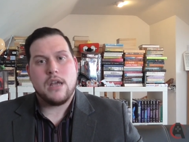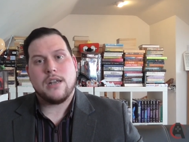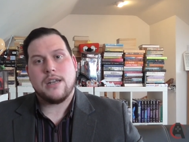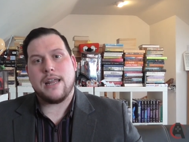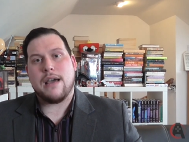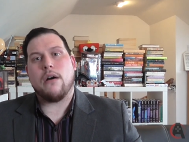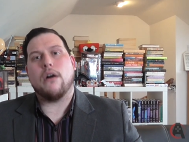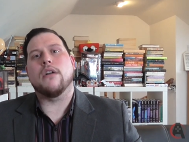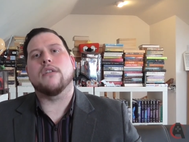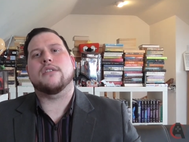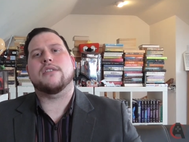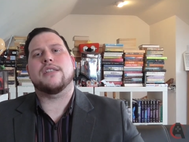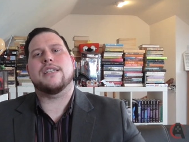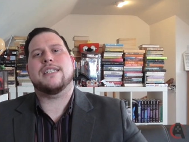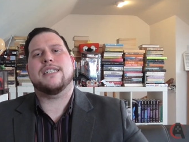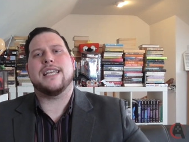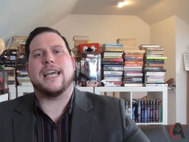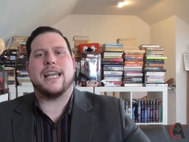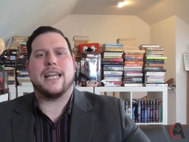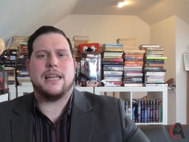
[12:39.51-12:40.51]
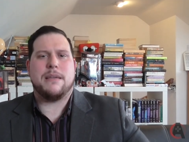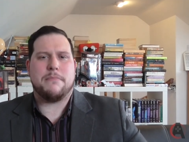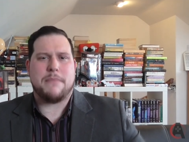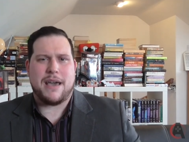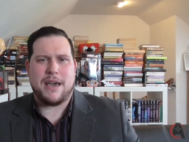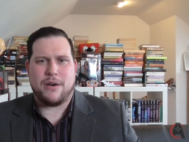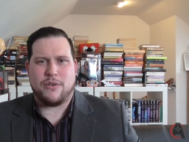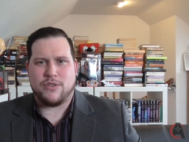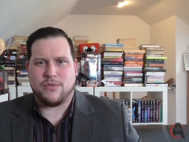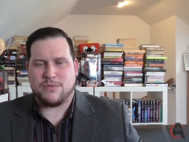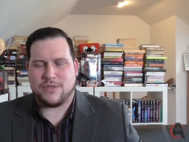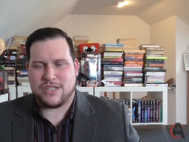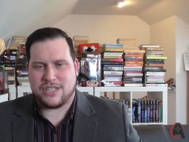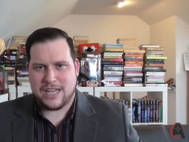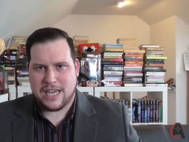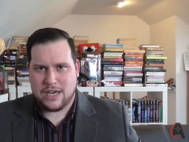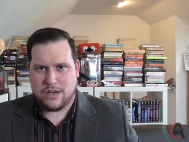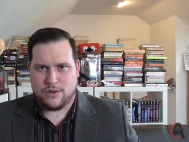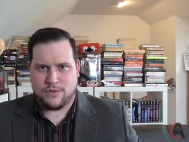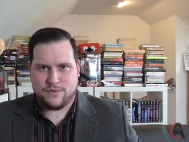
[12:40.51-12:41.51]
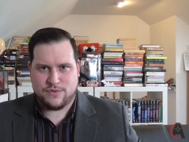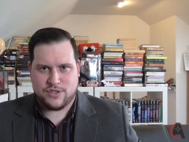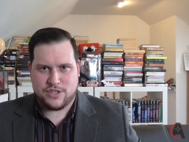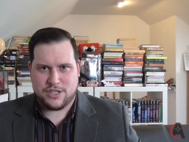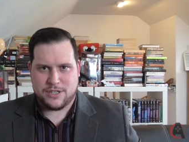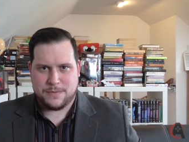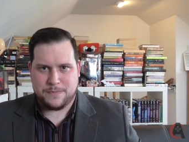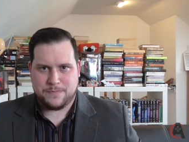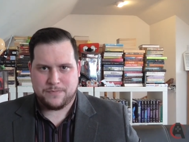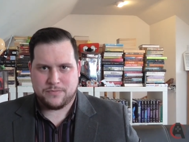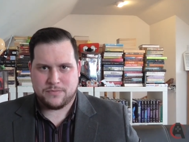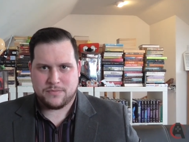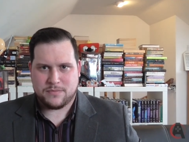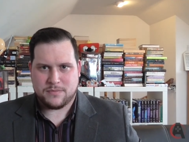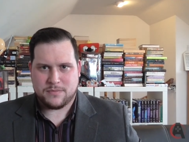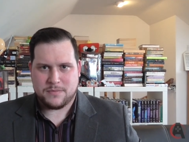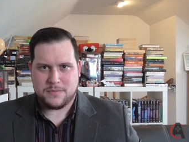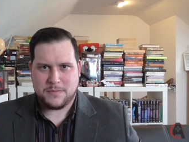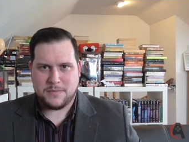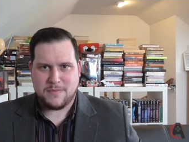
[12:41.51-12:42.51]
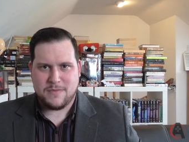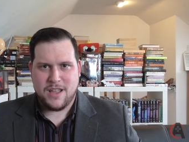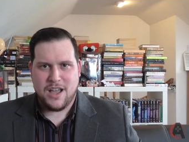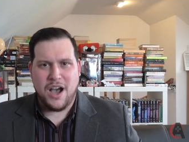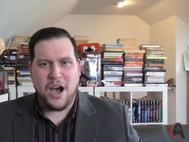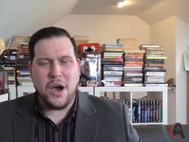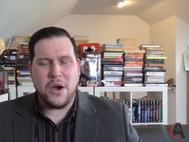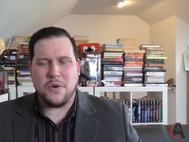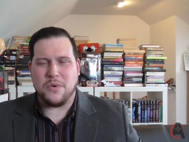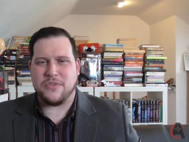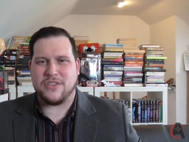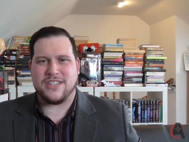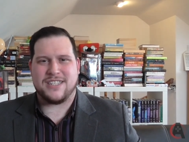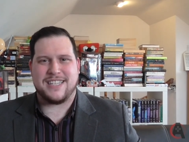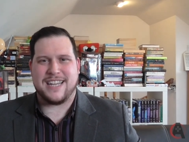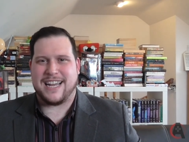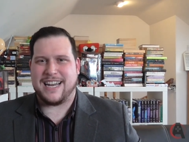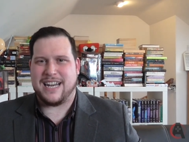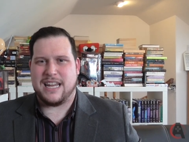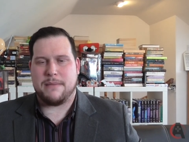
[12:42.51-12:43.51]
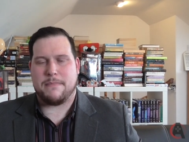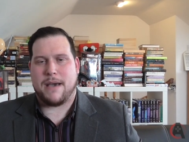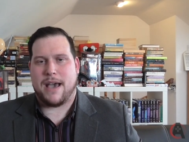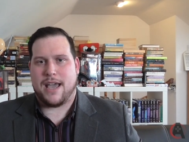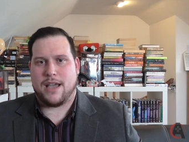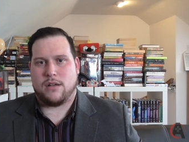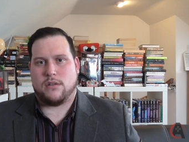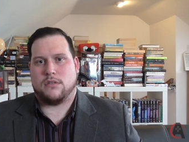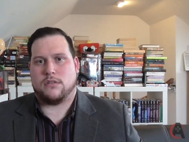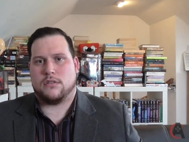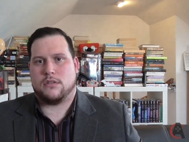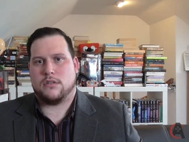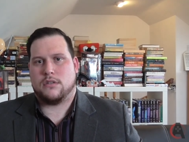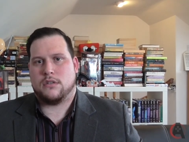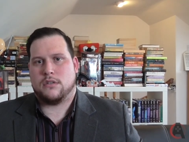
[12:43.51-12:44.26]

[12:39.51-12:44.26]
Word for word: Now onto the Daily Mail themselves. Oh, the Daily Mail.